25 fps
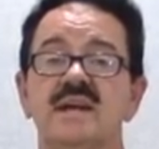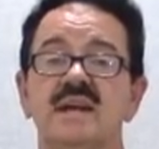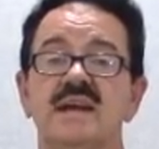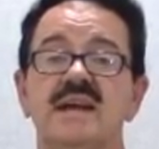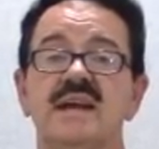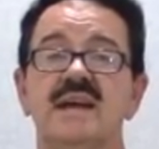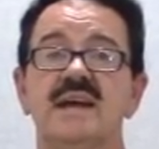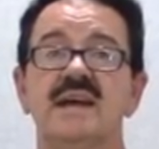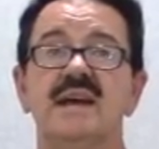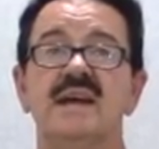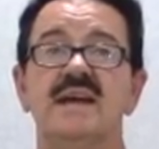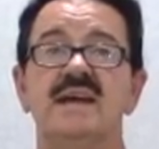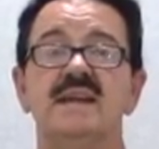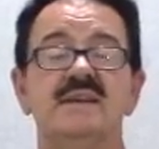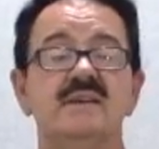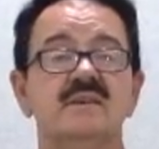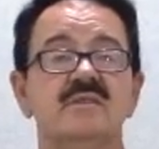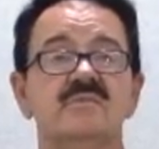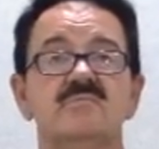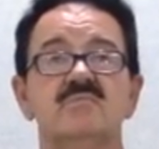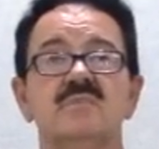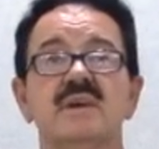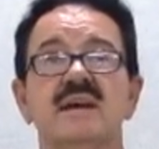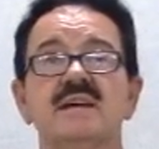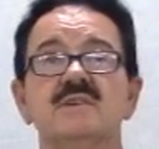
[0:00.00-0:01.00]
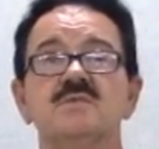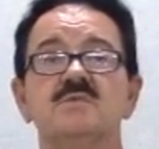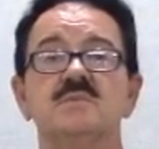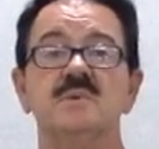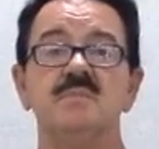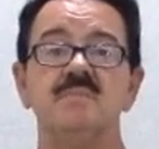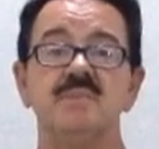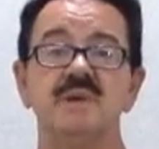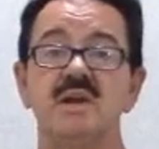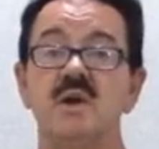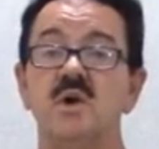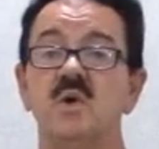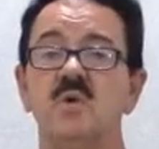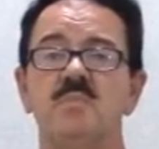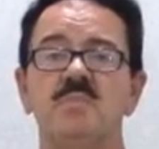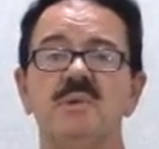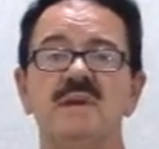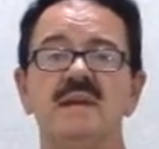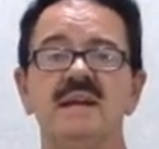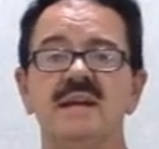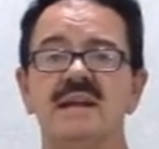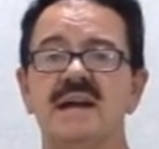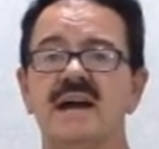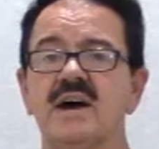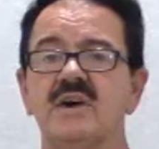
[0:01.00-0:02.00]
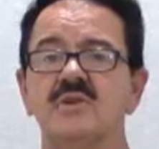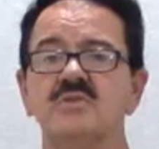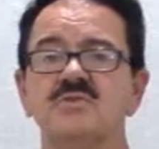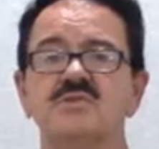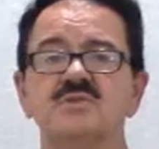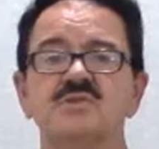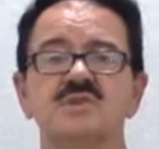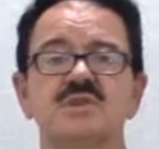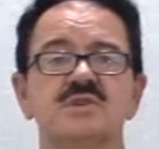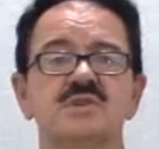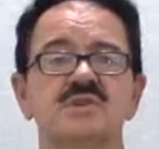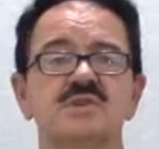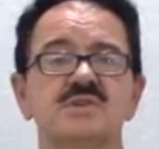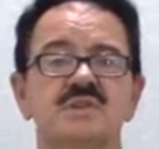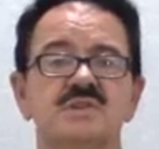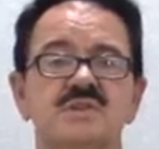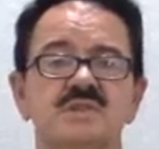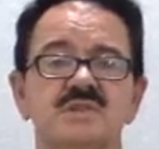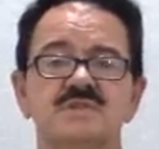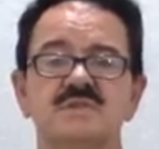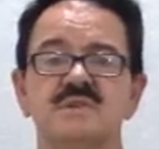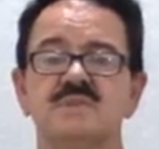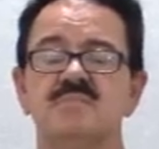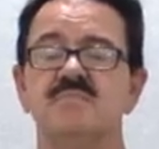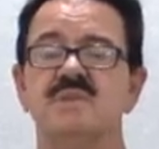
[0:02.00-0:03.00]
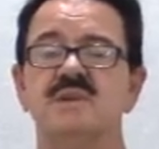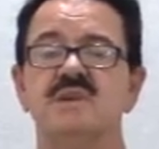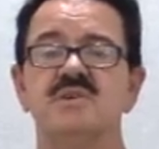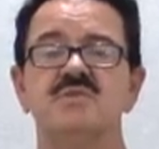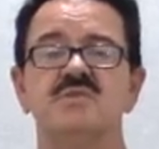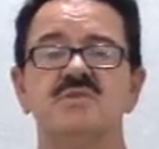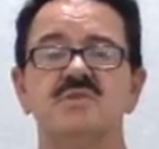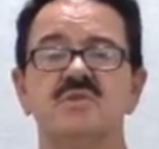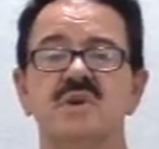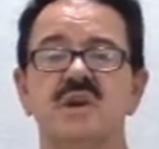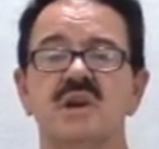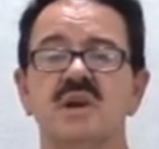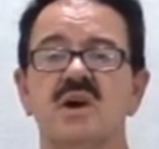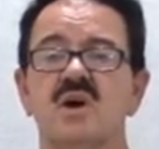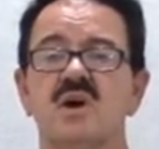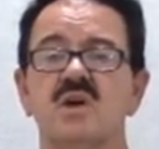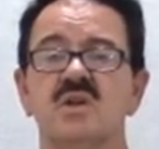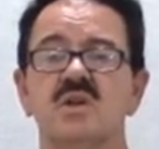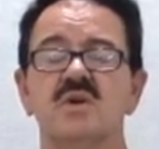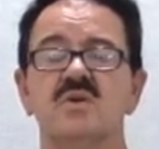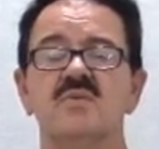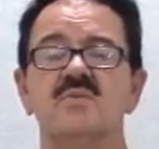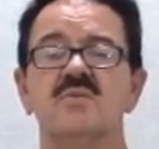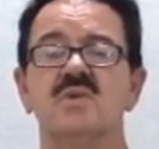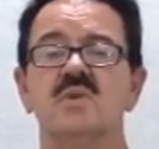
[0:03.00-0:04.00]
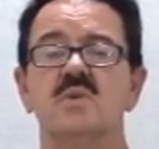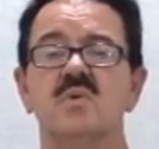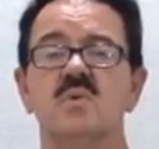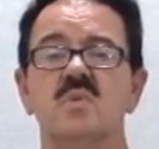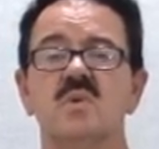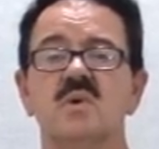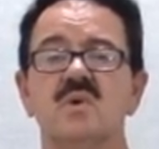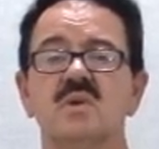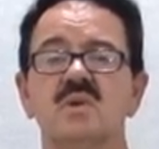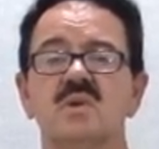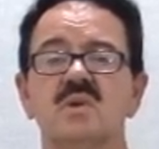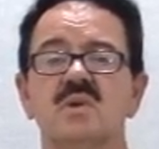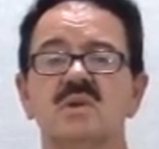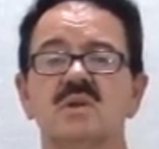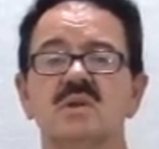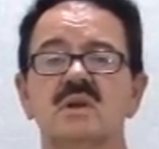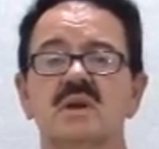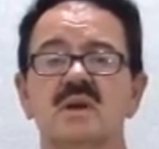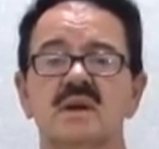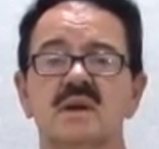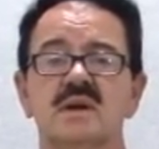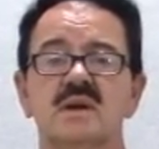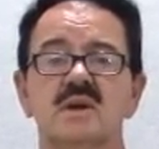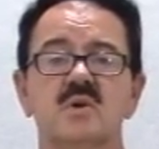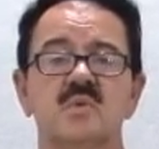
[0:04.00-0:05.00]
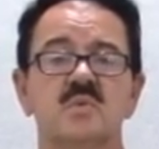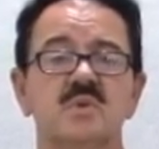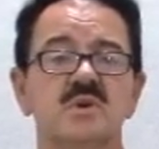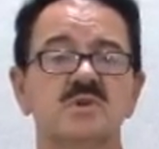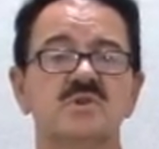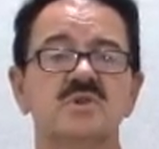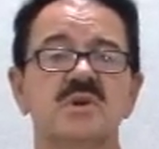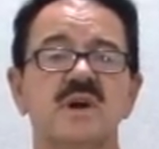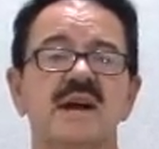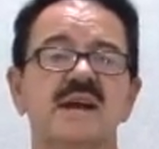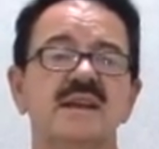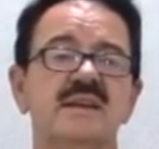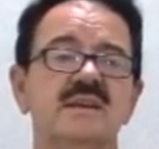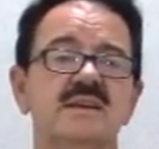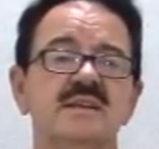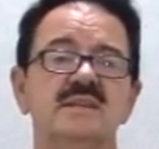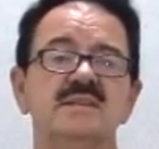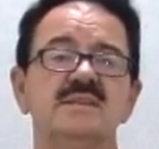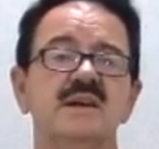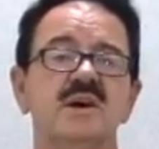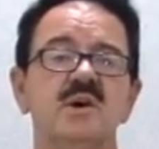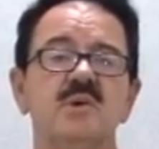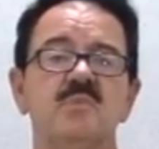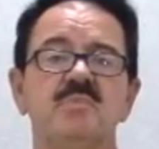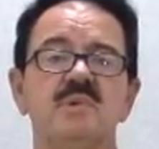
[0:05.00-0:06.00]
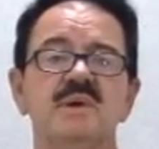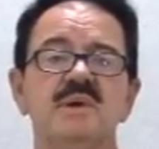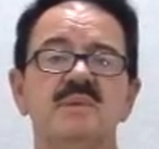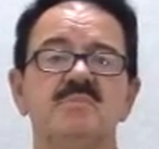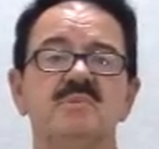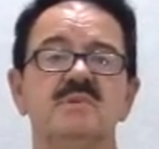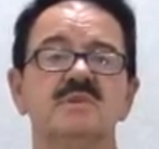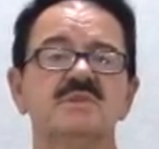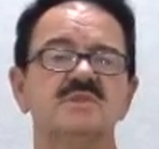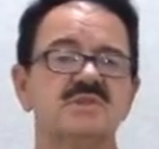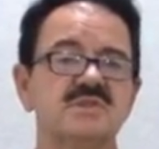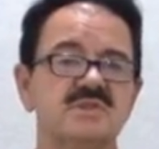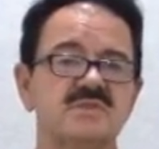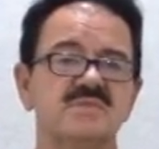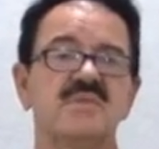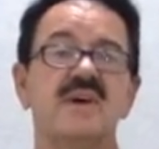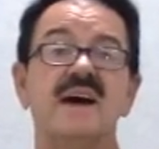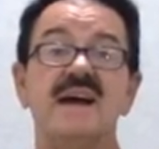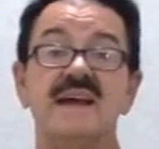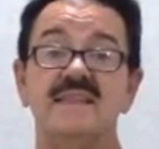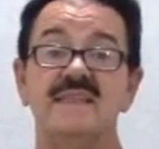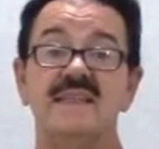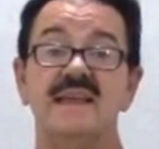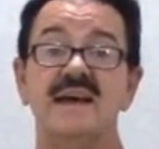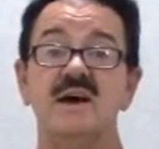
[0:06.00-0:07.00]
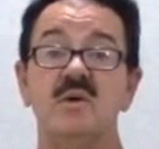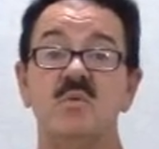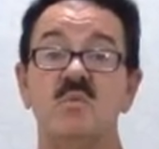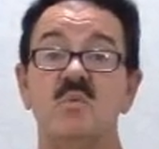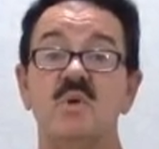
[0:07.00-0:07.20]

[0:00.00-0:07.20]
And as we've been opening house churches and ministering all over the world, we're trying to tell people, just find that